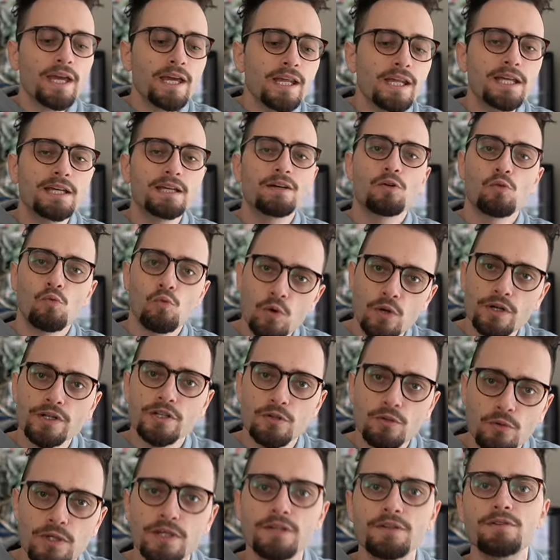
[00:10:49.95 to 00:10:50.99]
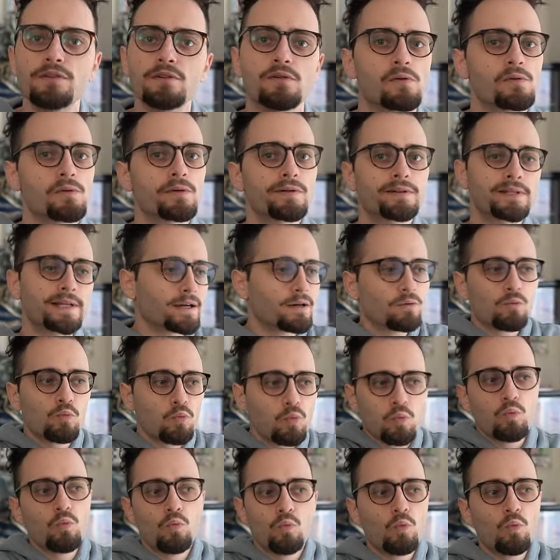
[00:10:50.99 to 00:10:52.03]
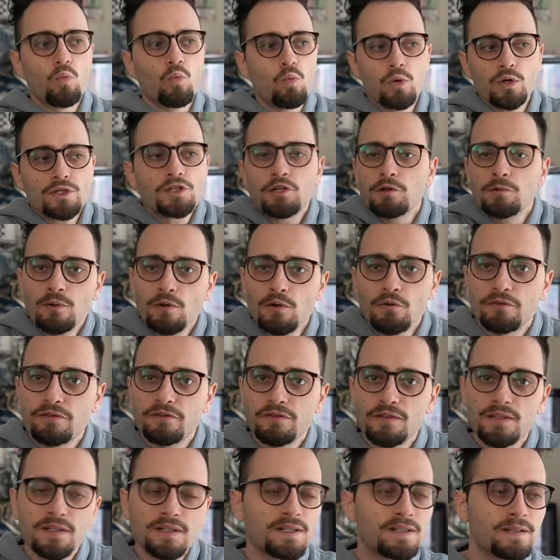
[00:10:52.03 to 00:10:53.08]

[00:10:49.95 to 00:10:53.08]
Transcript: idiot, what are you gonna do? Like, what's your move?